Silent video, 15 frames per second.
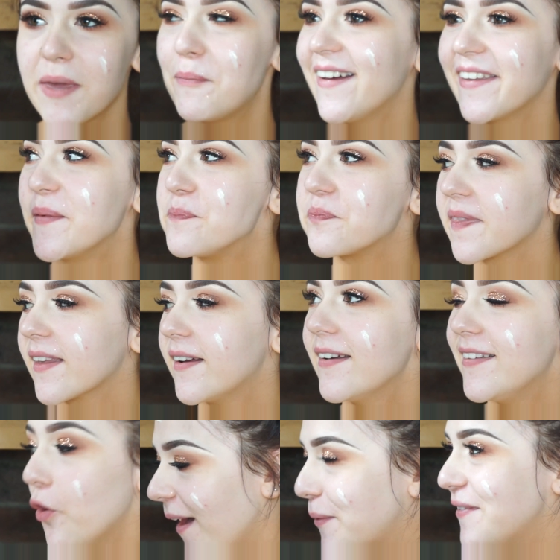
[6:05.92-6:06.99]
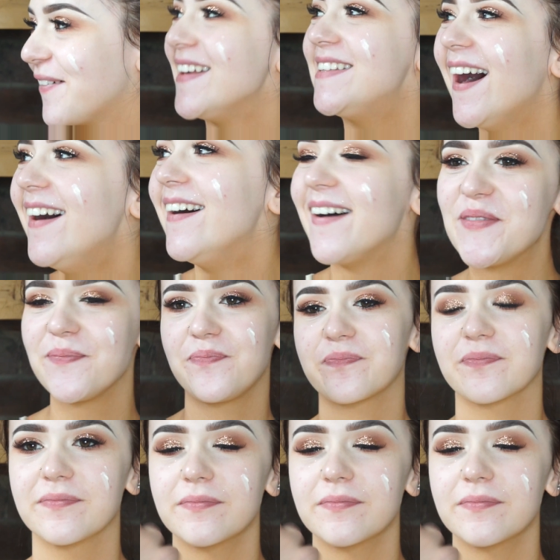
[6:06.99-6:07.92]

mascara you use. And then I'm